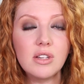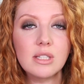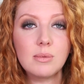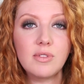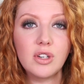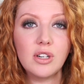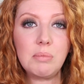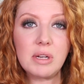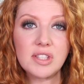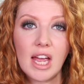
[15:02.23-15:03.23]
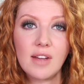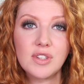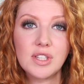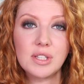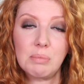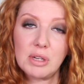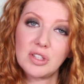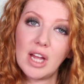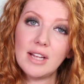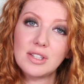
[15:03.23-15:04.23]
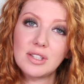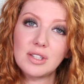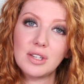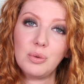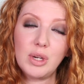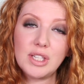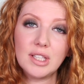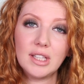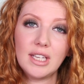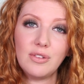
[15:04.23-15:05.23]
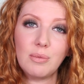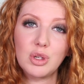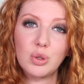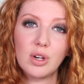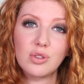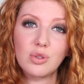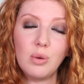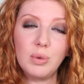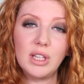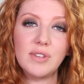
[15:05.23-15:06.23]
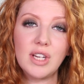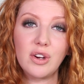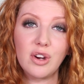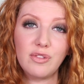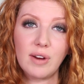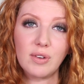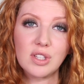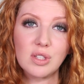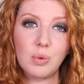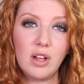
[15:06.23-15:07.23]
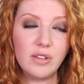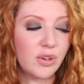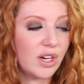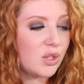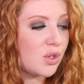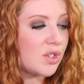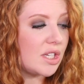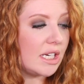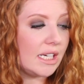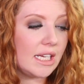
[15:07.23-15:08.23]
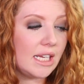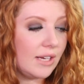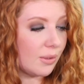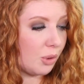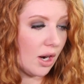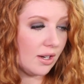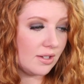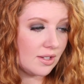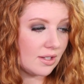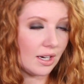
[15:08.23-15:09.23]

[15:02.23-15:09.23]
know some of your must-haves, must-nots recently from the drugstore. Would love to hear your favorites as well. If you're interested in any of the products